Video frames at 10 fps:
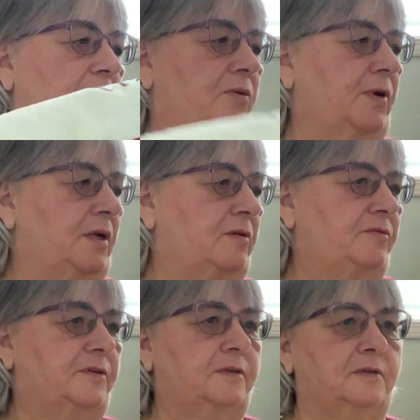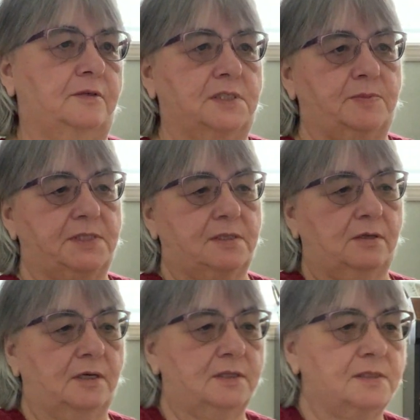all ready for Christmas in
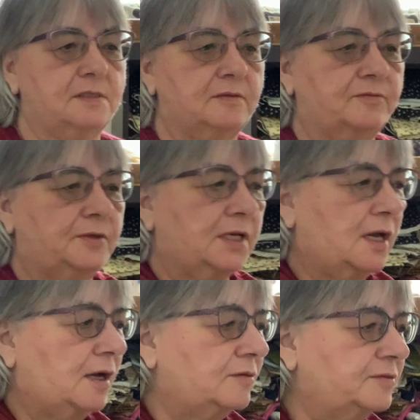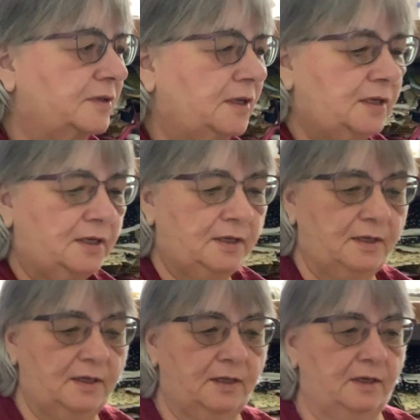August if
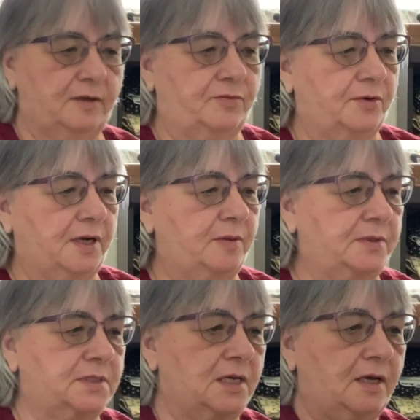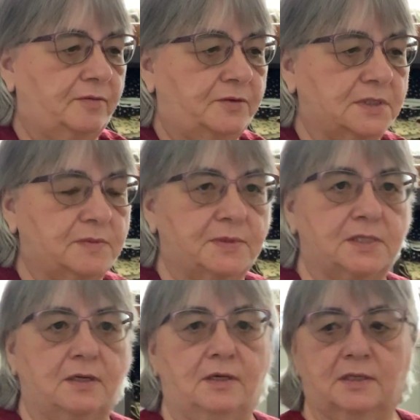we're able to have Christmas
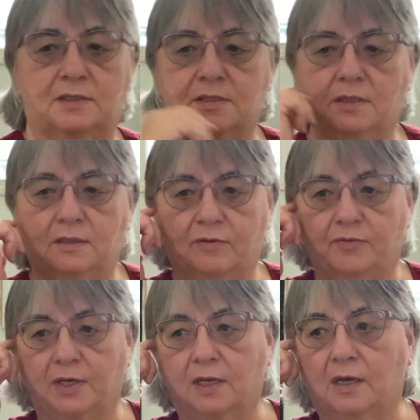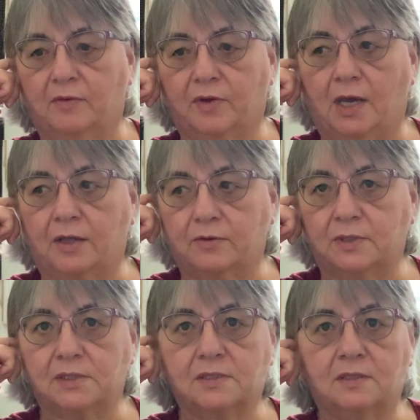in August. If we can have
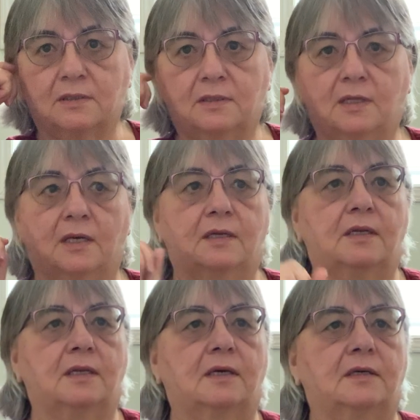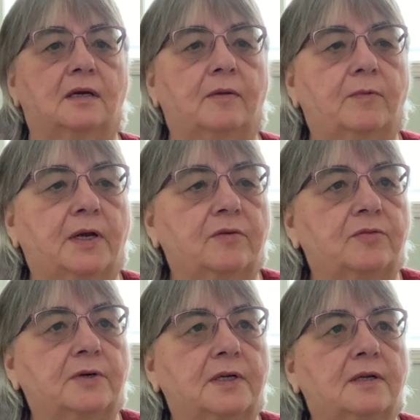gatherings, then I'm ready
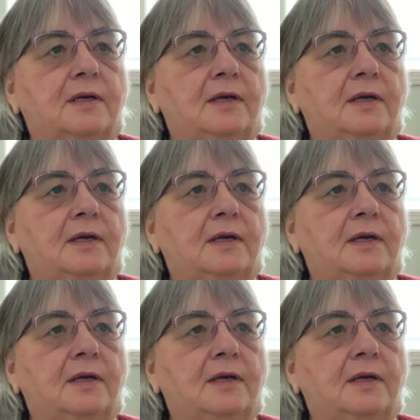for it.